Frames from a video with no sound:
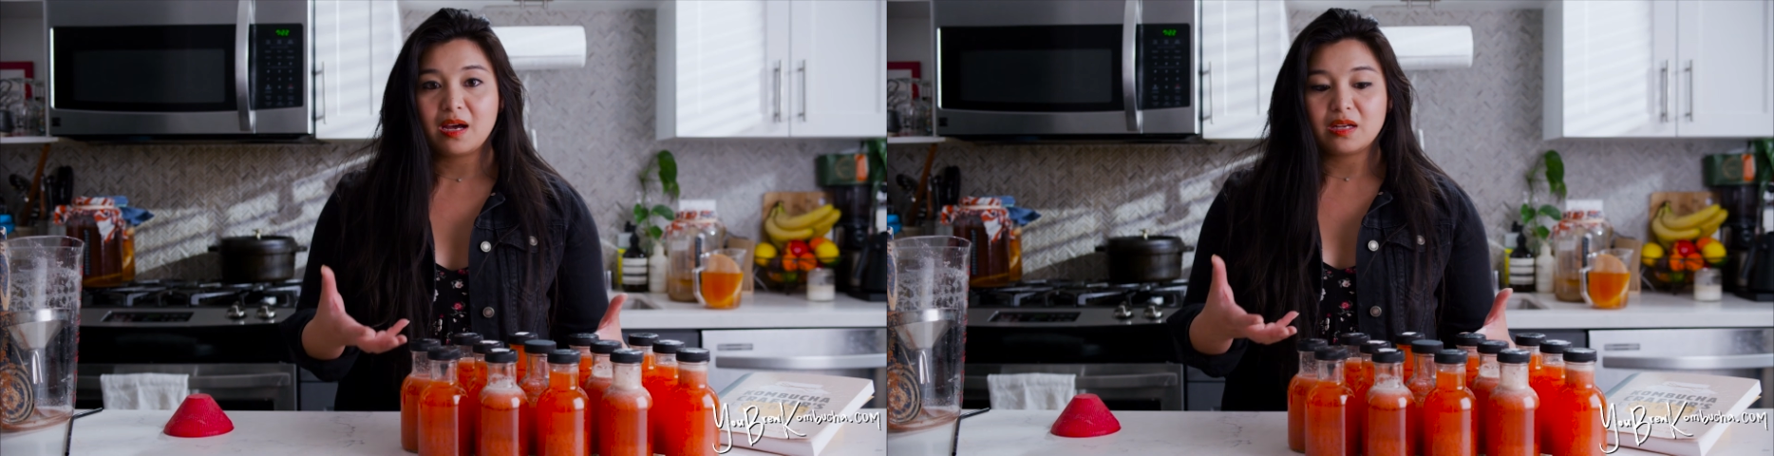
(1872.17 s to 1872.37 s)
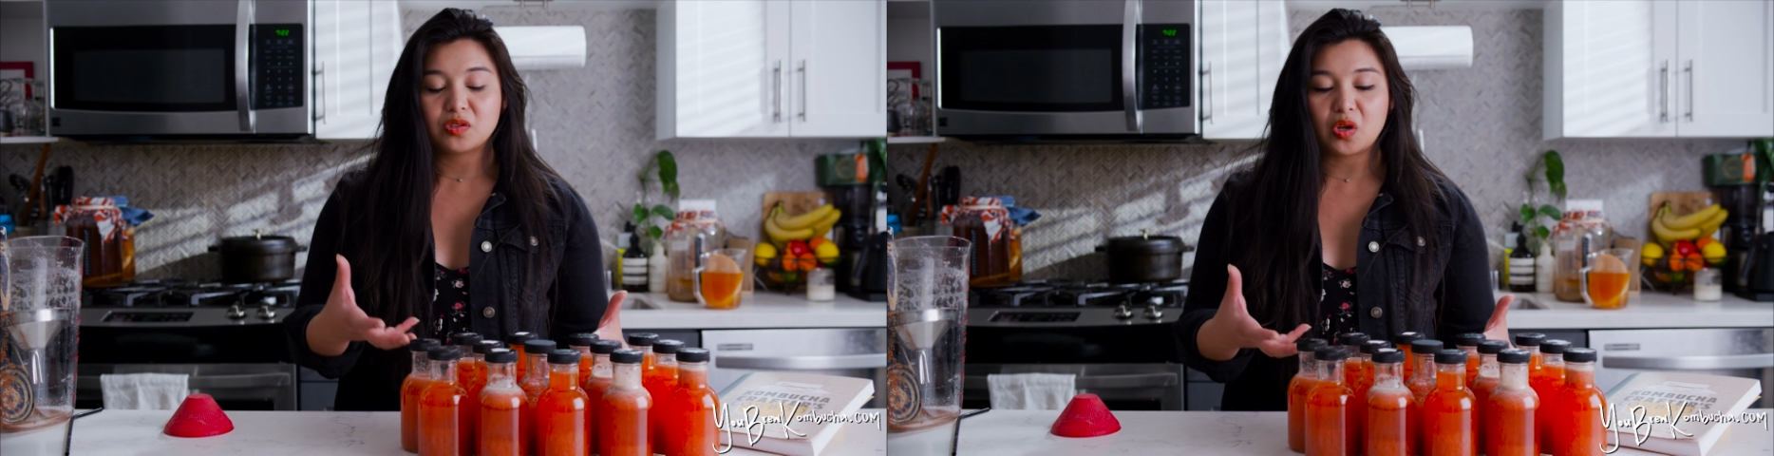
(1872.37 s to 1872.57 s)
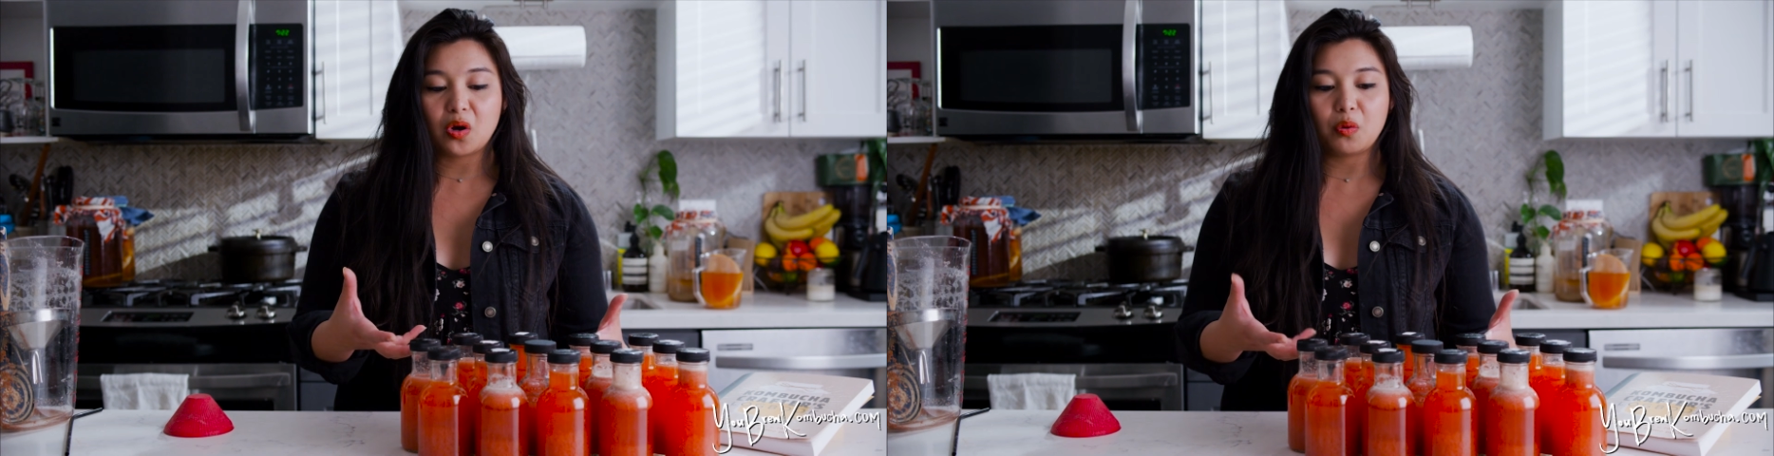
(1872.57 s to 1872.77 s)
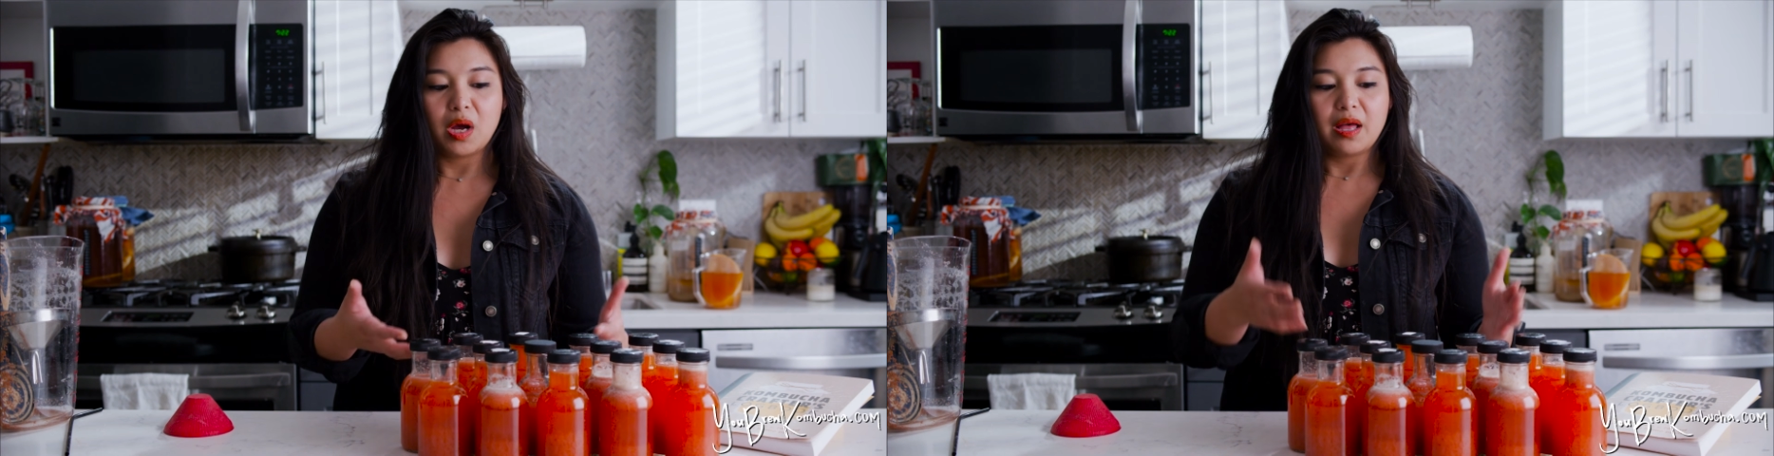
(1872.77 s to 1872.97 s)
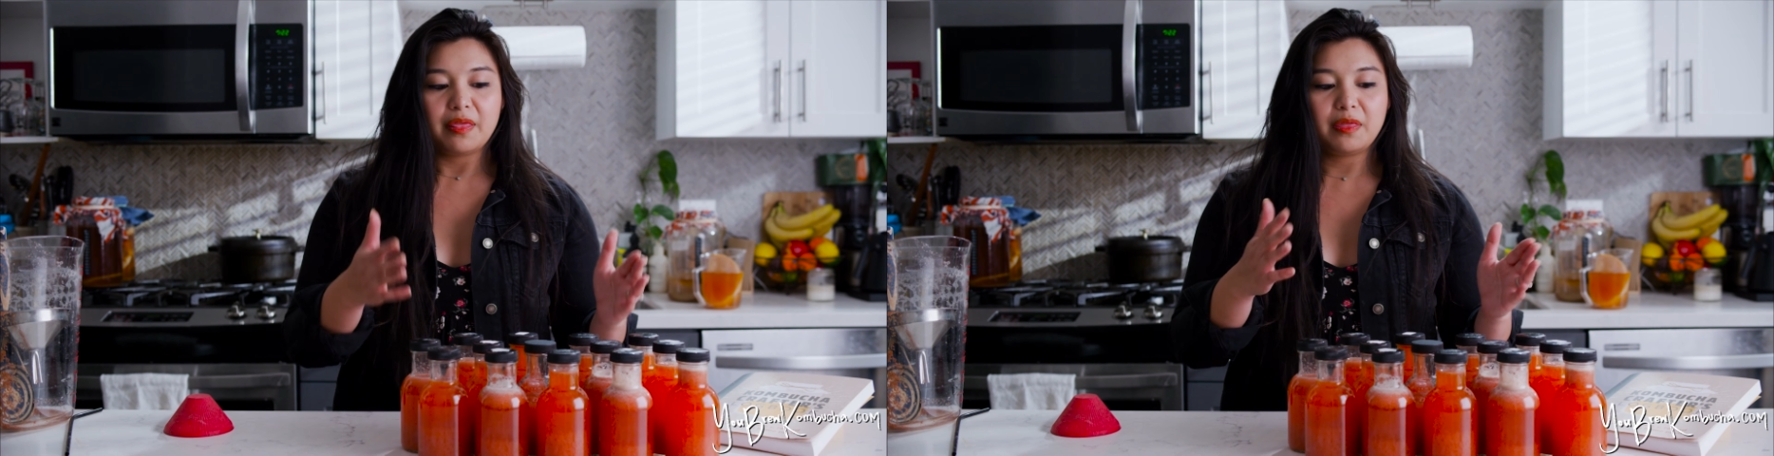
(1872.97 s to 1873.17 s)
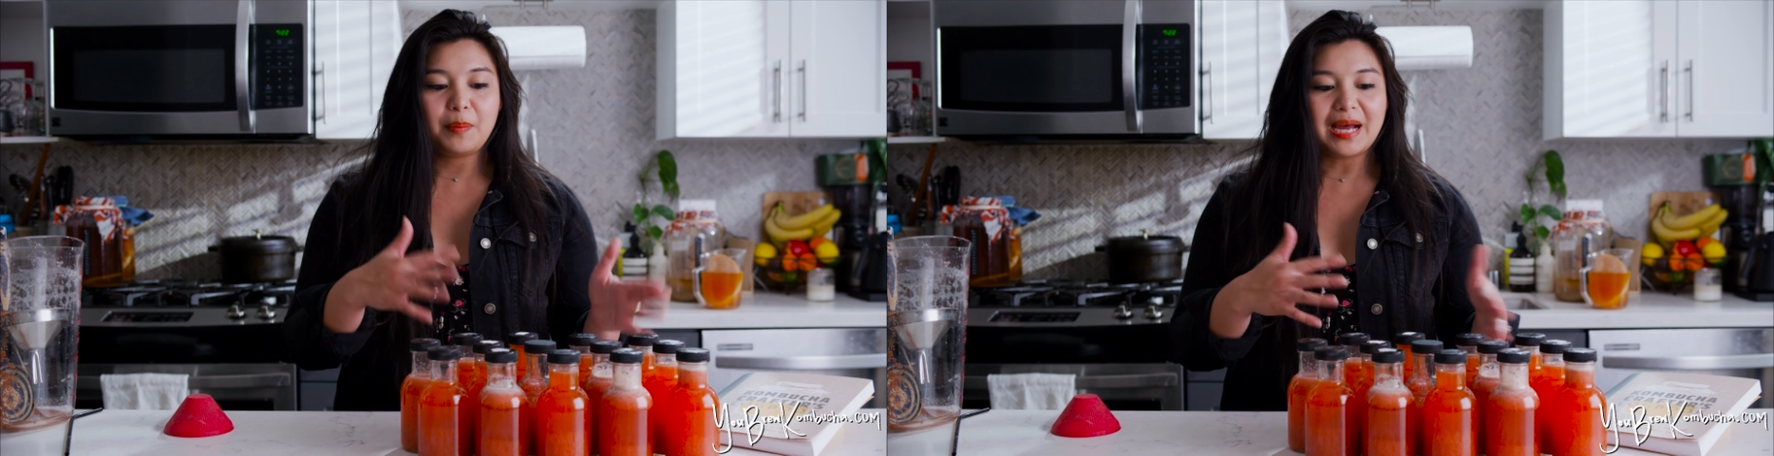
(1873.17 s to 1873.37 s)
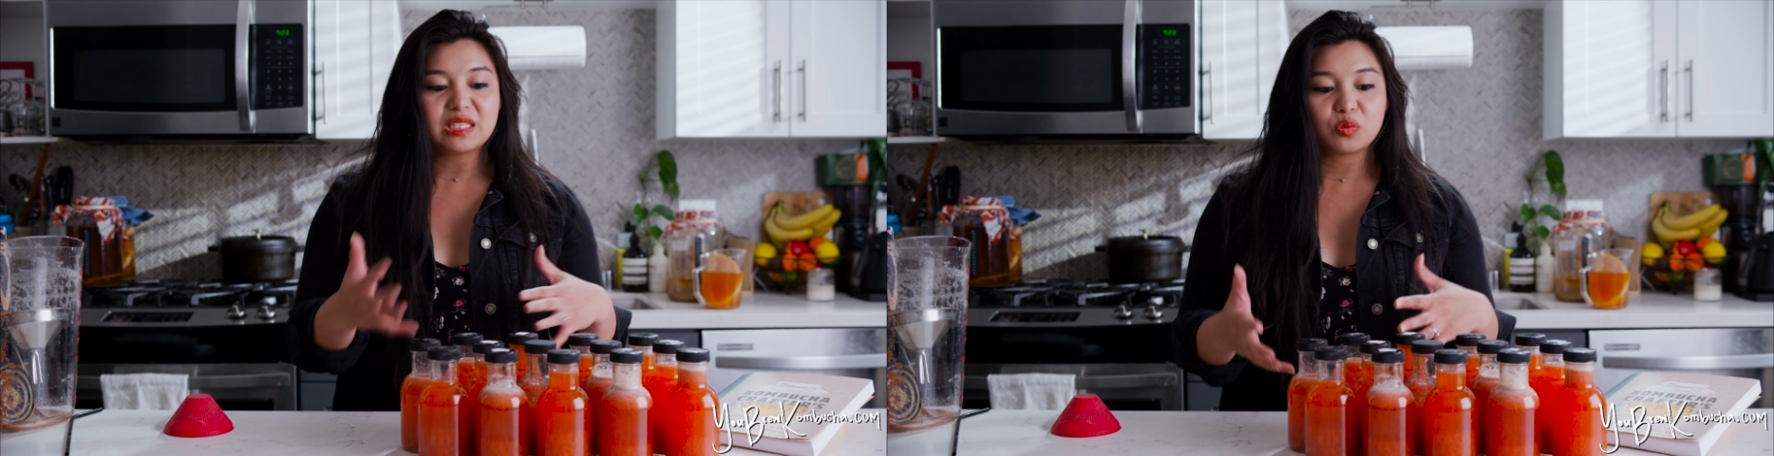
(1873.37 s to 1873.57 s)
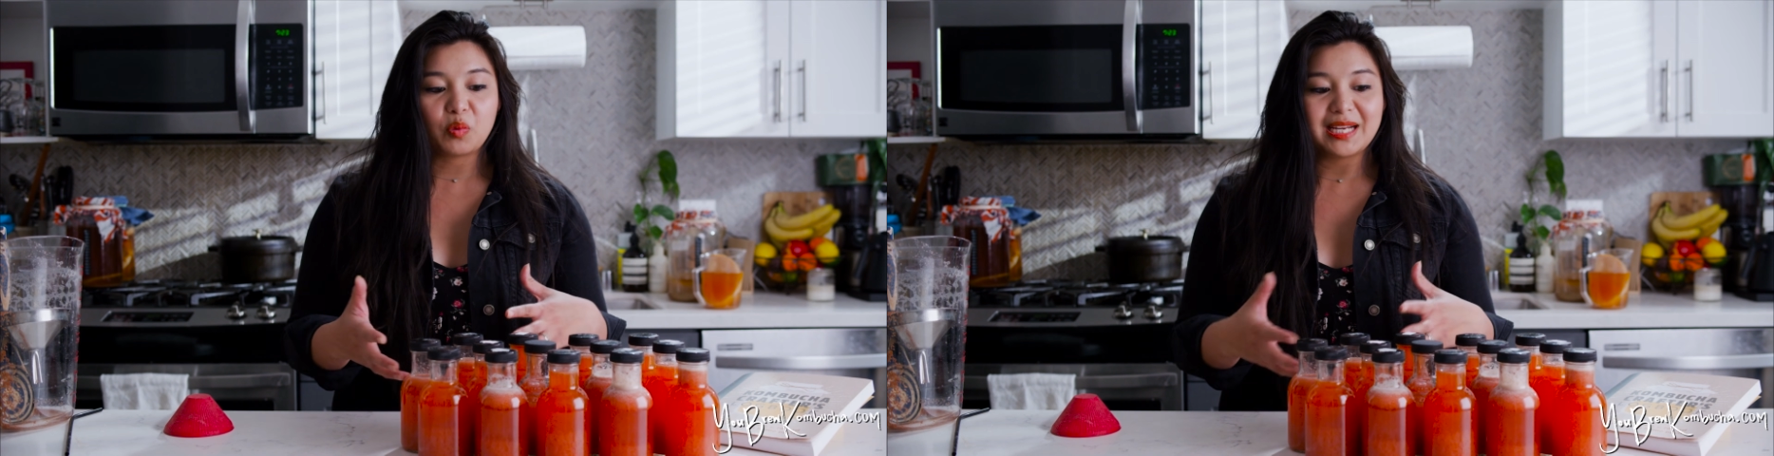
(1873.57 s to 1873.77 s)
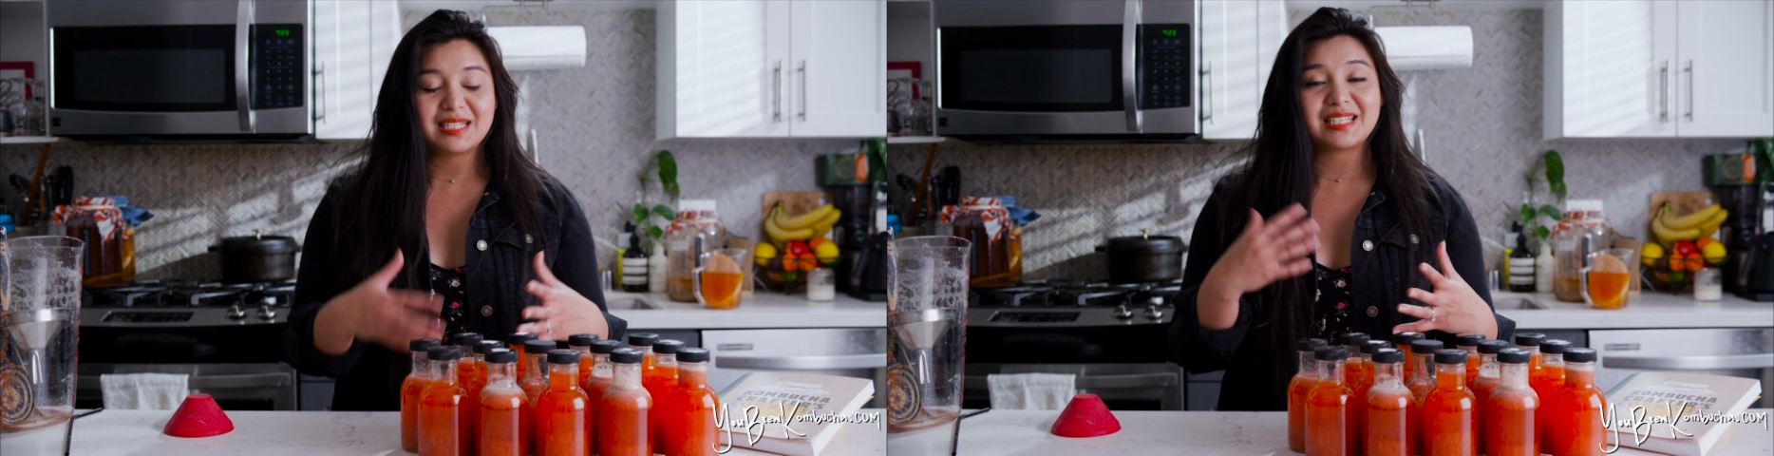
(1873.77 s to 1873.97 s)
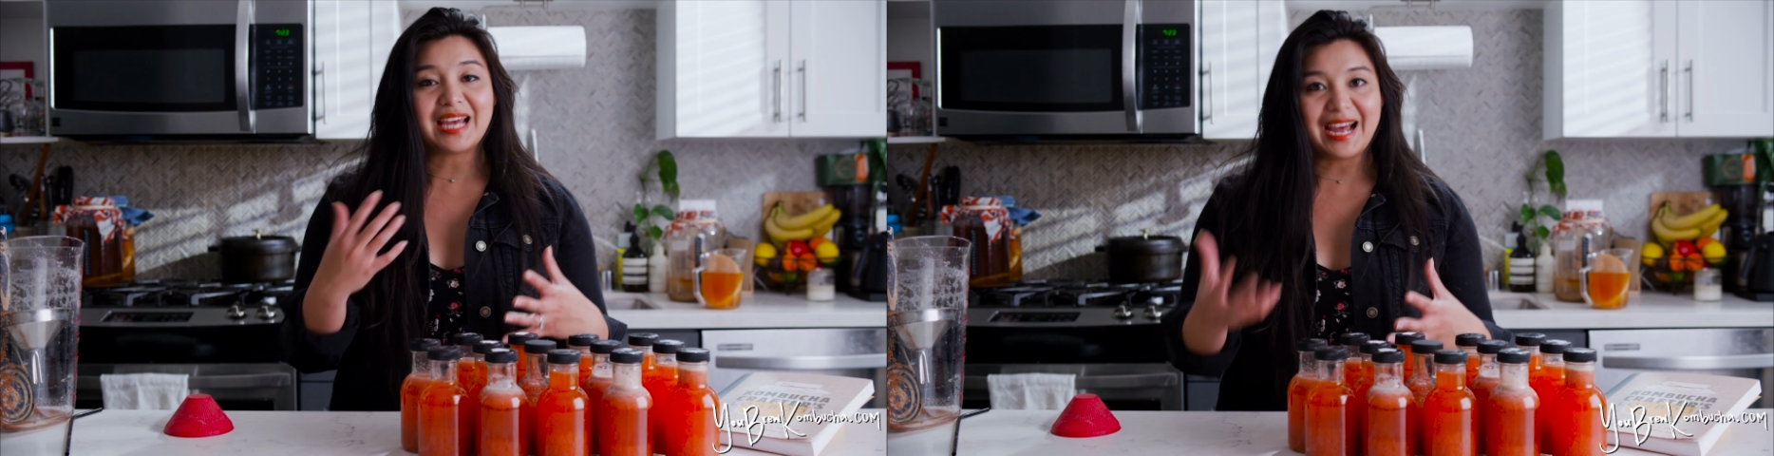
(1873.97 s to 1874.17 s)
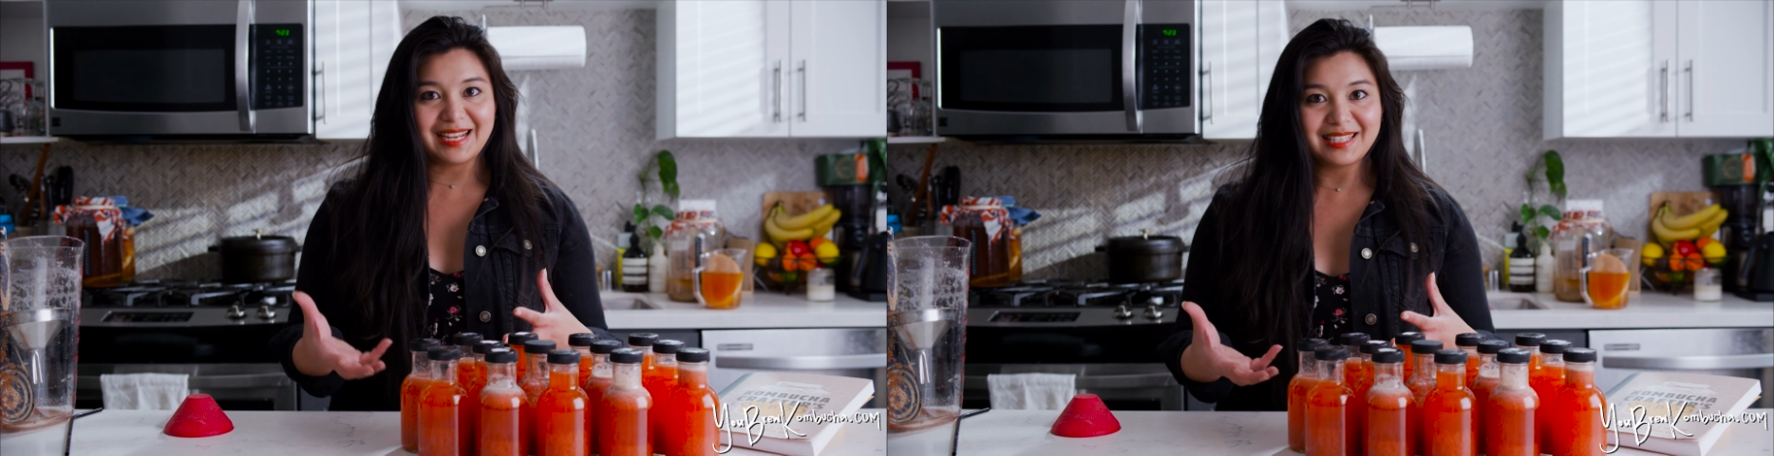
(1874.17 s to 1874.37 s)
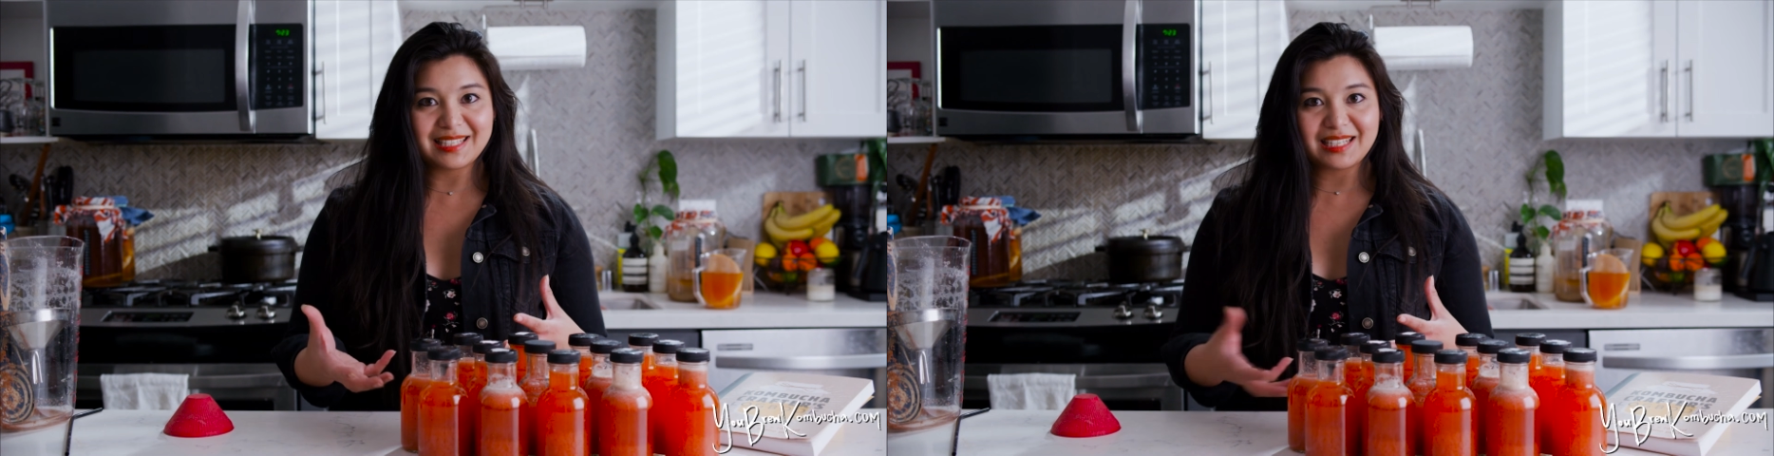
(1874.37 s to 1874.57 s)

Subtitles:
So the best way to test